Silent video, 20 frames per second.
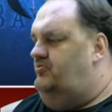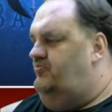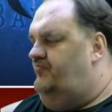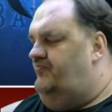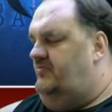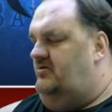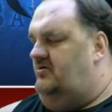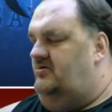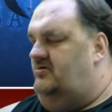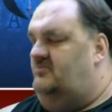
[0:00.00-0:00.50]

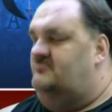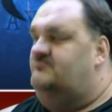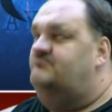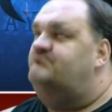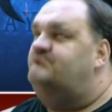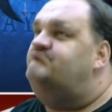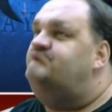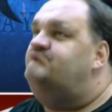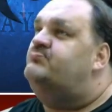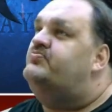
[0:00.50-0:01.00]
the
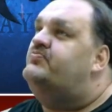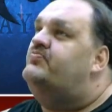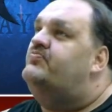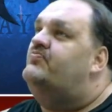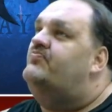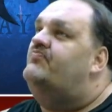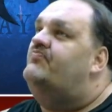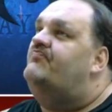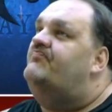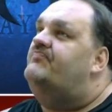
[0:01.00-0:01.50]

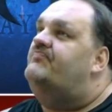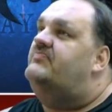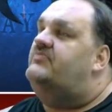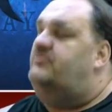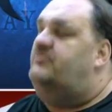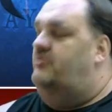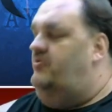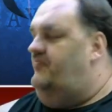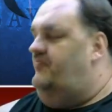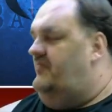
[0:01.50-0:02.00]

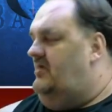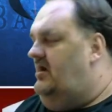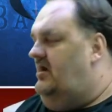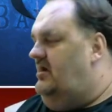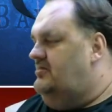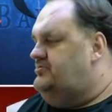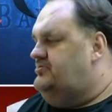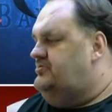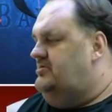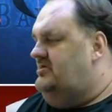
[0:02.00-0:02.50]

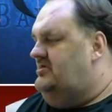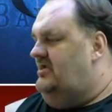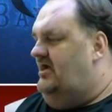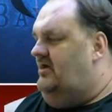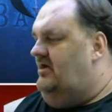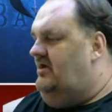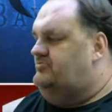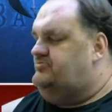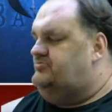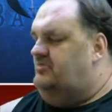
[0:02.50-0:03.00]
auction
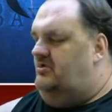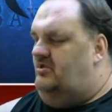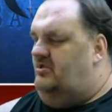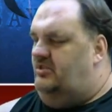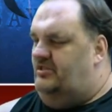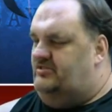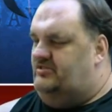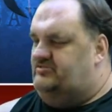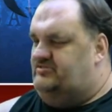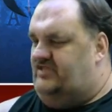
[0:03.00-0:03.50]
house and
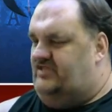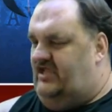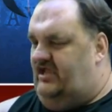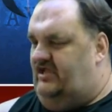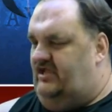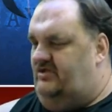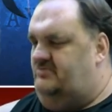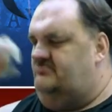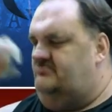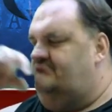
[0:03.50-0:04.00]
click
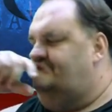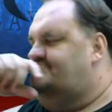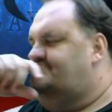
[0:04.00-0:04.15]
scan?